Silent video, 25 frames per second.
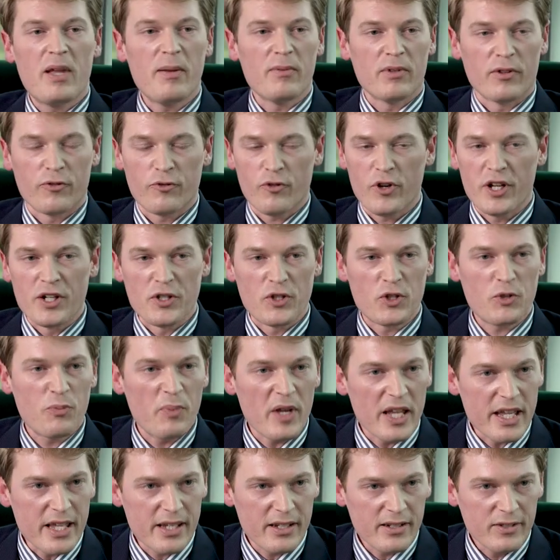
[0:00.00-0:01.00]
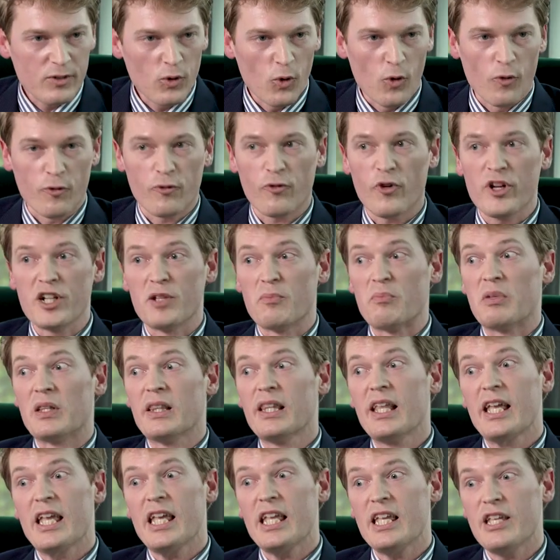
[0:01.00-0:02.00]
people are free to speak or free to
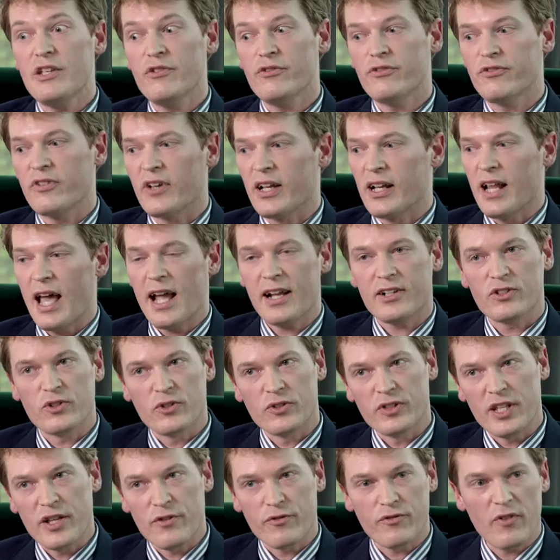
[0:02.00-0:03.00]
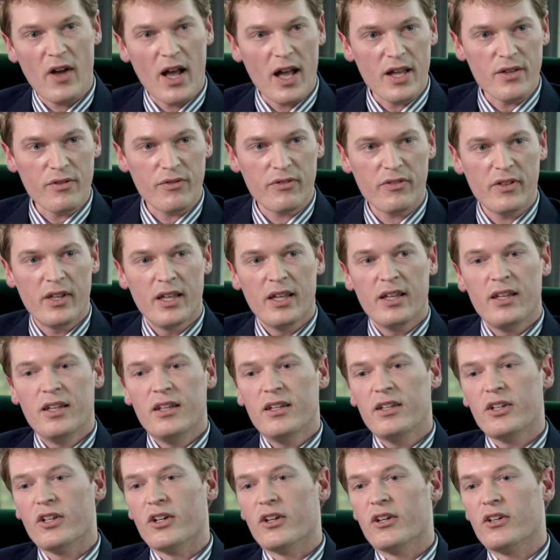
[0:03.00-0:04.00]
believe and act on their faith,
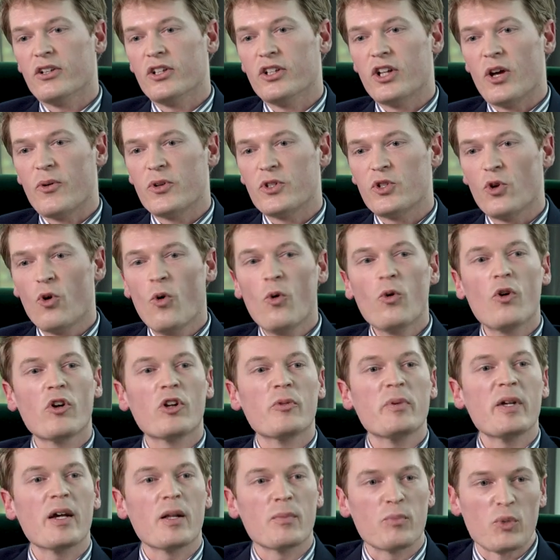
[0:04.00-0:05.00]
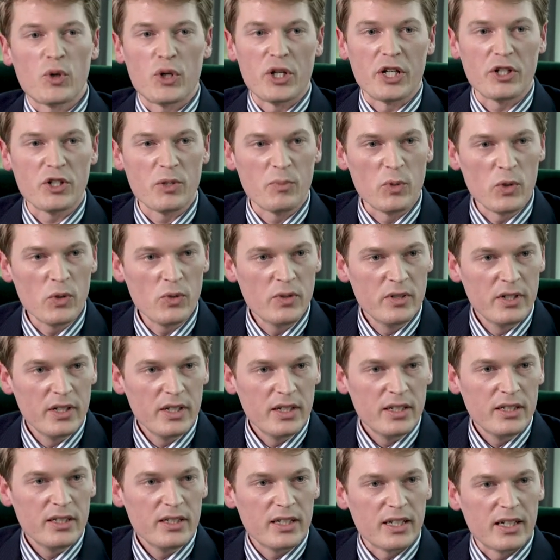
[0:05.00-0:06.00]
you know, it's all going to be unpredictable.
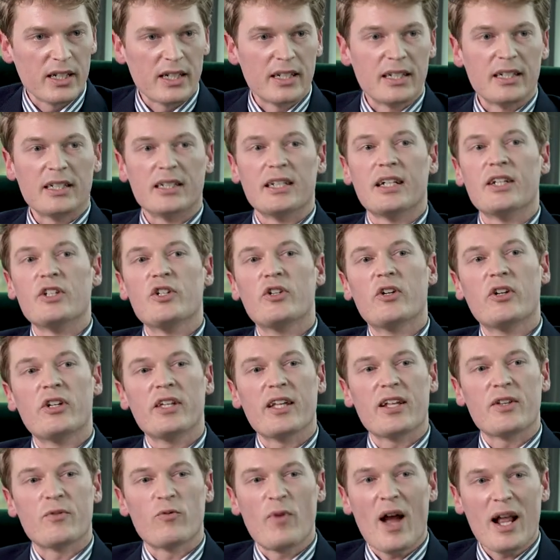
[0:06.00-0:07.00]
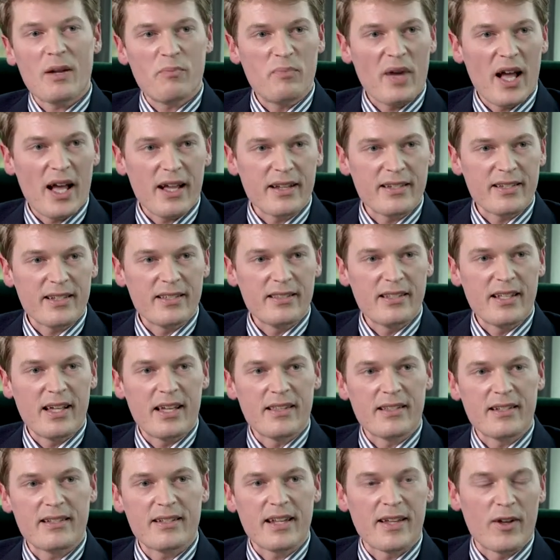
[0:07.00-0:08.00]
Uh, and you're going to get ratbags in
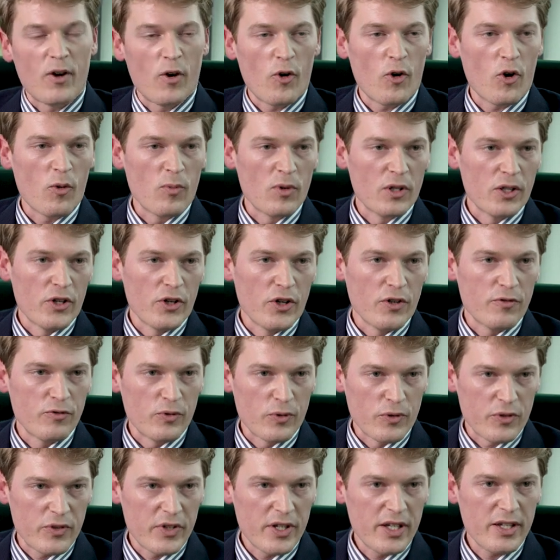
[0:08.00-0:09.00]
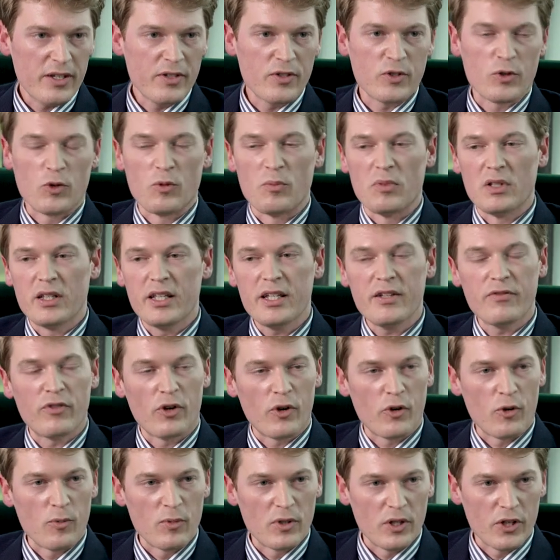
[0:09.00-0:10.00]
there that say horrible, hurtful things or believe
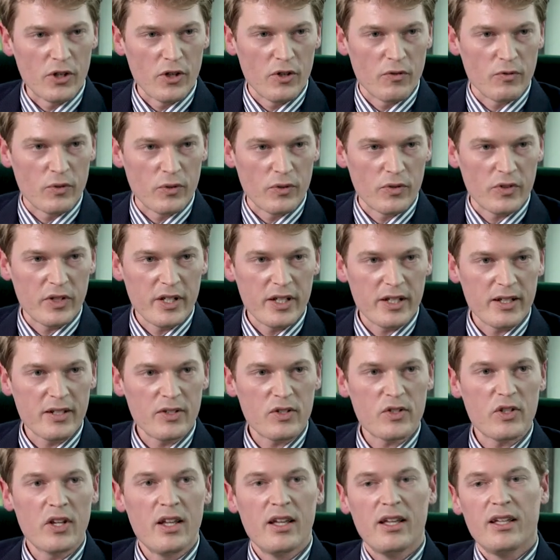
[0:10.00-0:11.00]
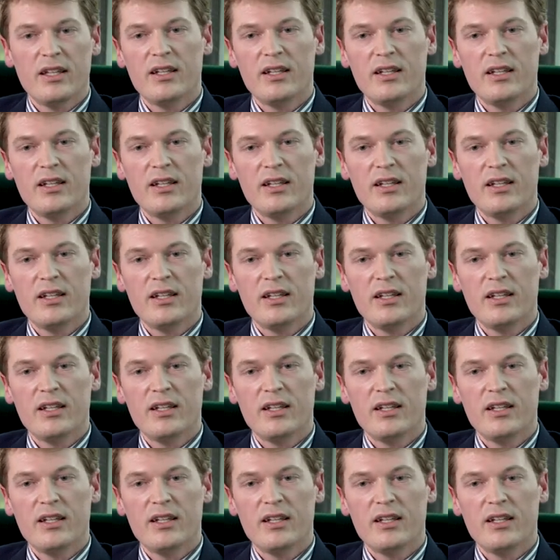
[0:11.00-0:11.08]
horrible, hurtful things,